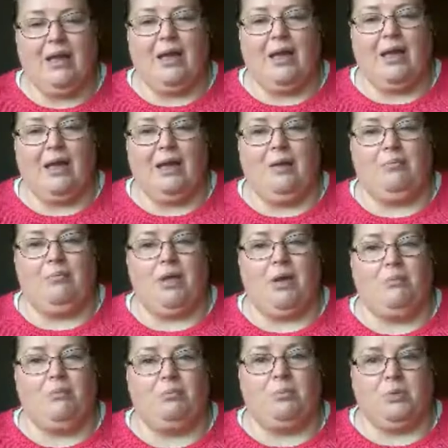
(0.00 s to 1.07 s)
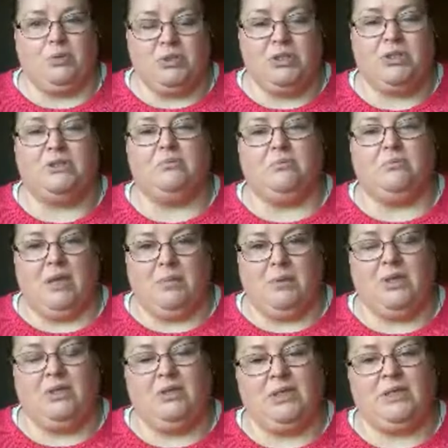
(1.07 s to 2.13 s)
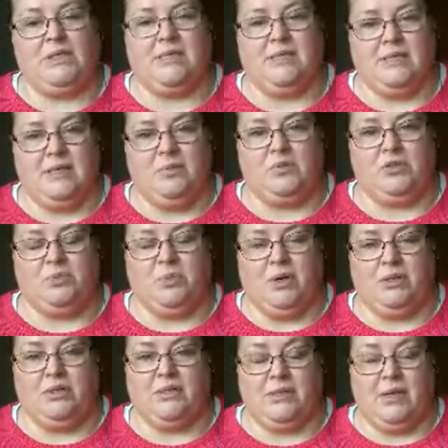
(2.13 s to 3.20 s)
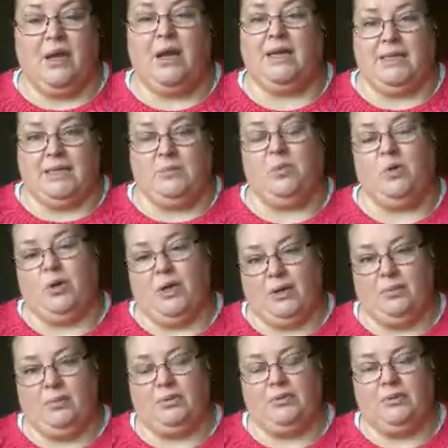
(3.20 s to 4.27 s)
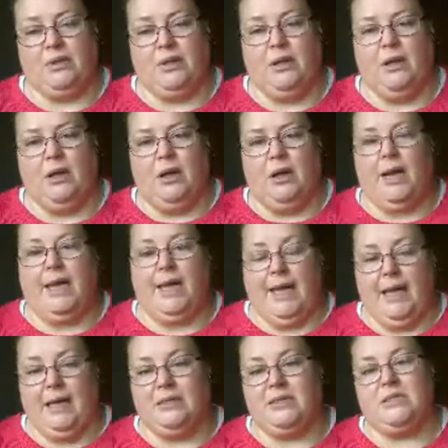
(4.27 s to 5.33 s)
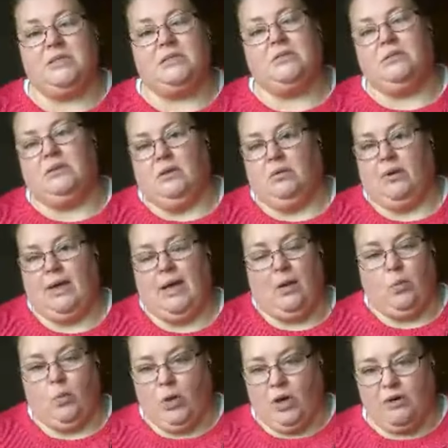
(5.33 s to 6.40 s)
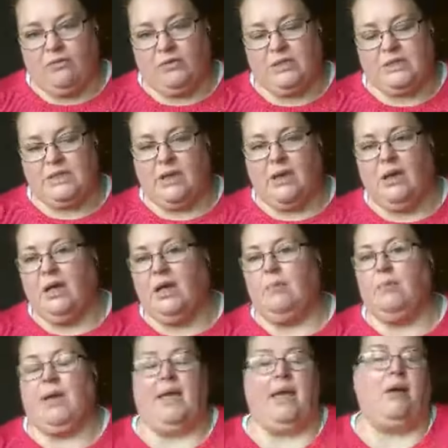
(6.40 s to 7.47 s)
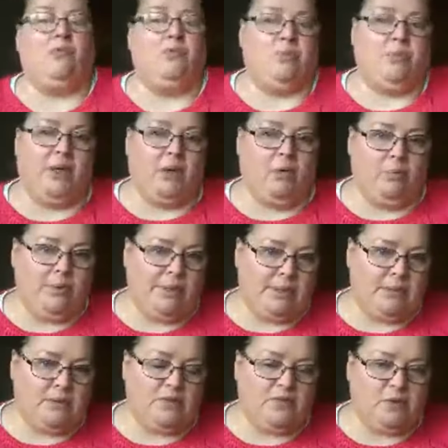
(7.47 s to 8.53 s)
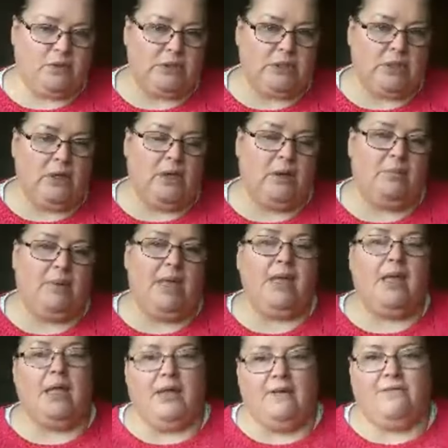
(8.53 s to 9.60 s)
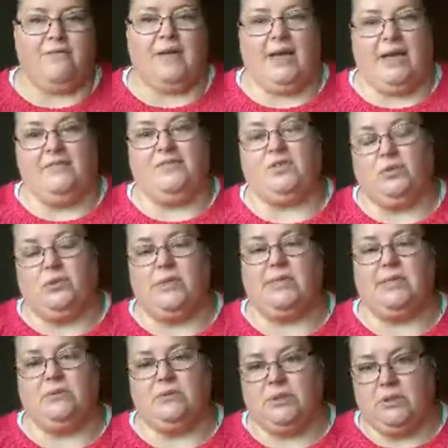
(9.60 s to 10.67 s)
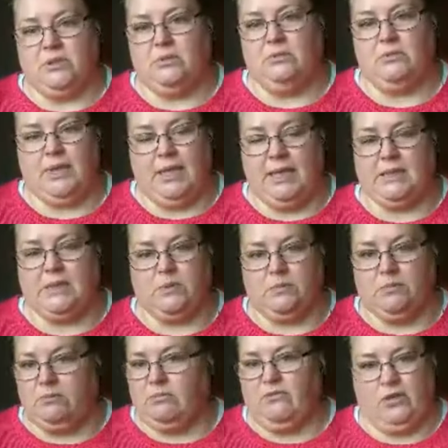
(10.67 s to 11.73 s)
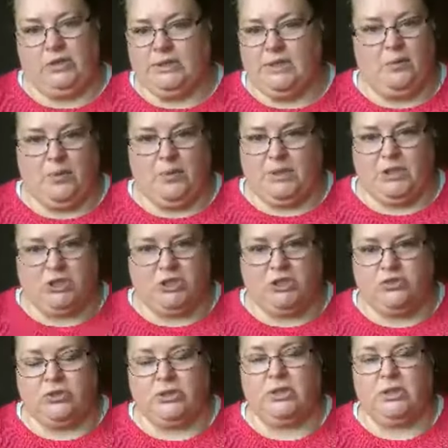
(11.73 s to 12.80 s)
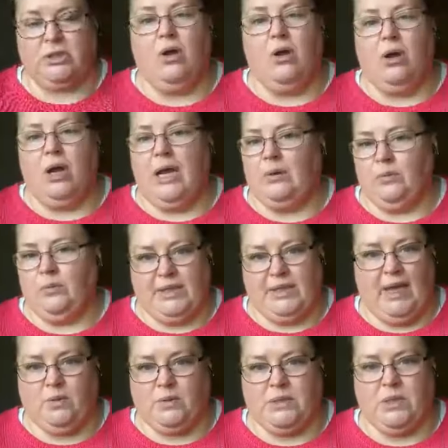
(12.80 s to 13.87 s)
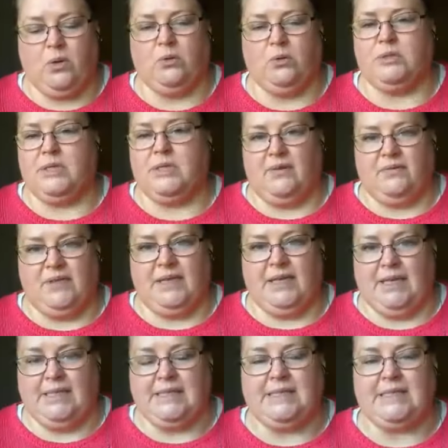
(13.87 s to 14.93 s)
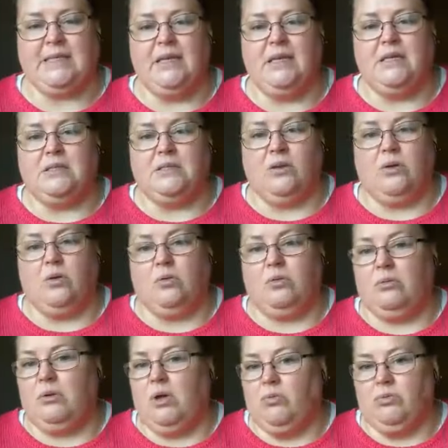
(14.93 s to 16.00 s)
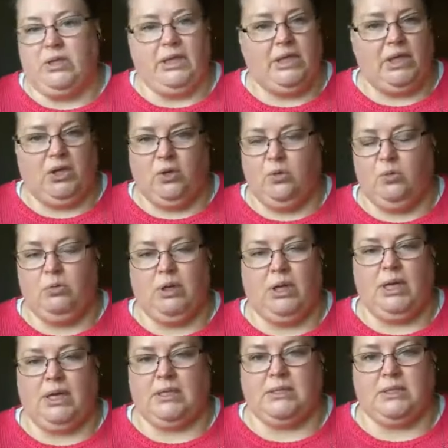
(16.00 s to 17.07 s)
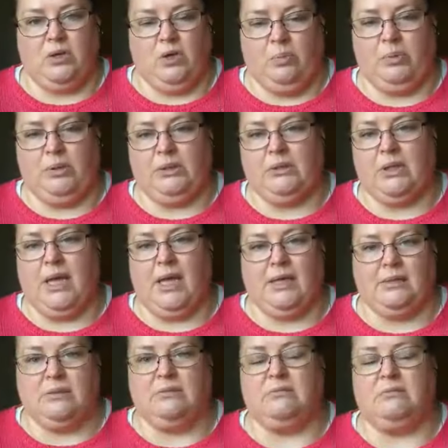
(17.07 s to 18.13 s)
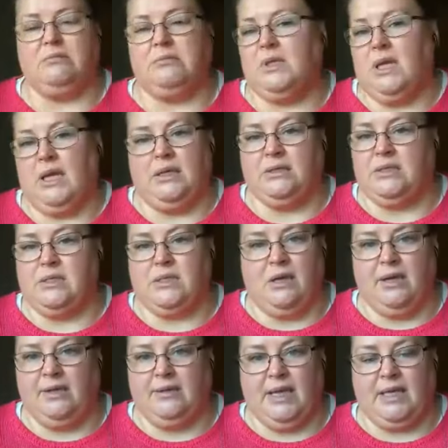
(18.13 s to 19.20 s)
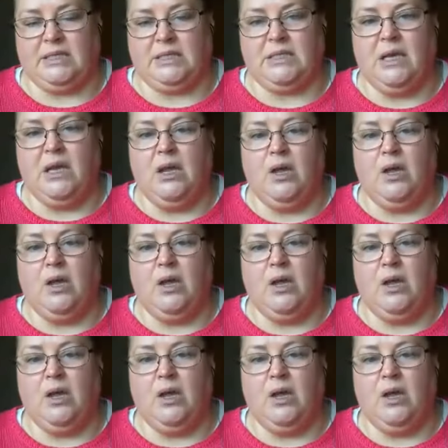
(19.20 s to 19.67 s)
But maybe you need to sit down with your partner and say, I need more help. I can't work full time. I can't run my own business full time if I have to also do things full time with the children and with the household and everything else. So only you as a couple can decide that.